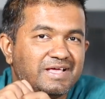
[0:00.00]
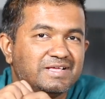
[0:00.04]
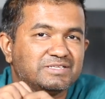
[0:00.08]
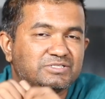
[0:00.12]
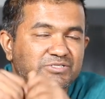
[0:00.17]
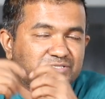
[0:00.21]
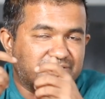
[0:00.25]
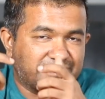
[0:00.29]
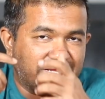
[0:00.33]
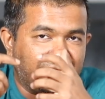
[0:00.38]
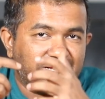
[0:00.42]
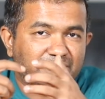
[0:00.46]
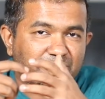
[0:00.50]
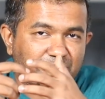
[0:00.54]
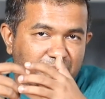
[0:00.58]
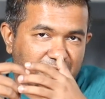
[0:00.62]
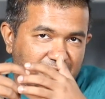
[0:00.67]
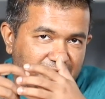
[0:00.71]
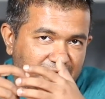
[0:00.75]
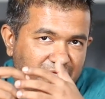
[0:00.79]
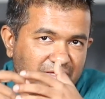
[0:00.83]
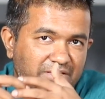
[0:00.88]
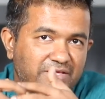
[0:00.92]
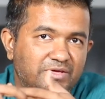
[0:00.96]
So tell
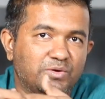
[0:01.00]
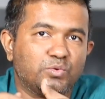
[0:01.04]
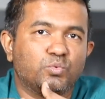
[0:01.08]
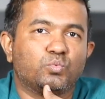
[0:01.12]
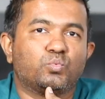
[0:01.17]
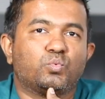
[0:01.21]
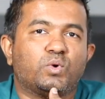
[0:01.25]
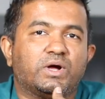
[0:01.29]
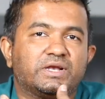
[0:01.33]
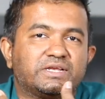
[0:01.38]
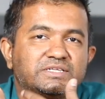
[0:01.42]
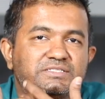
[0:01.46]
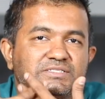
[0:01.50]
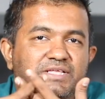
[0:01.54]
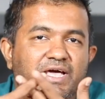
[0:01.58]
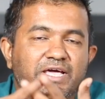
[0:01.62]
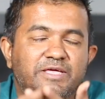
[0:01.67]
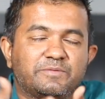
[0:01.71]
me what is the